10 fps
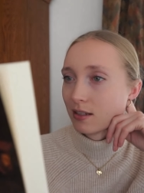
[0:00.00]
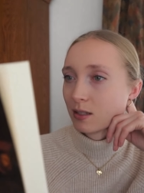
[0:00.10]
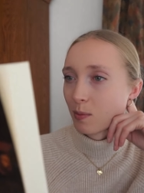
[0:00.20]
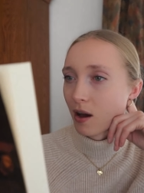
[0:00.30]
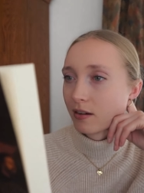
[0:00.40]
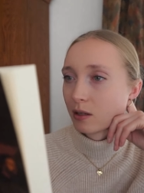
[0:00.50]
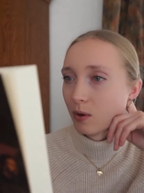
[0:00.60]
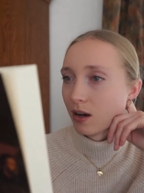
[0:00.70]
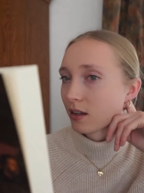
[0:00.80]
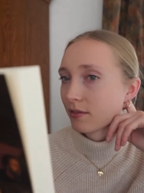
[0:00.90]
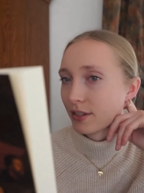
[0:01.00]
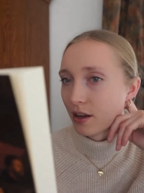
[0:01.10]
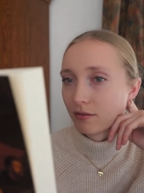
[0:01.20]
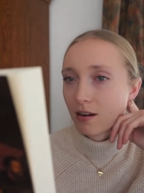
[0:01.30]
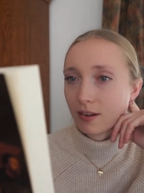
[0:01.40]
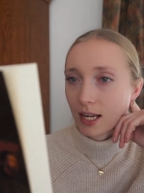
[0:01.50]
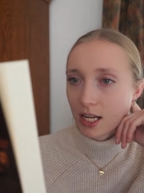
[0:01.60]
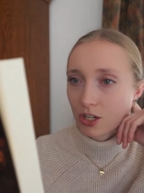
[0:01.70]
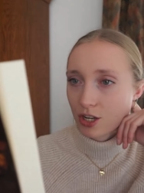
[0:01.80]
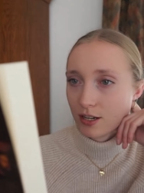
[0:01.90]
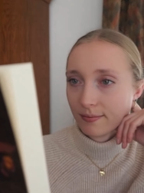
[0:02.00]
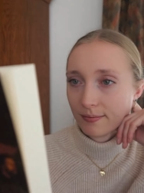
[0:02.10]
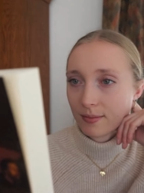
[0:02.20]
inspiring work of self-revelation.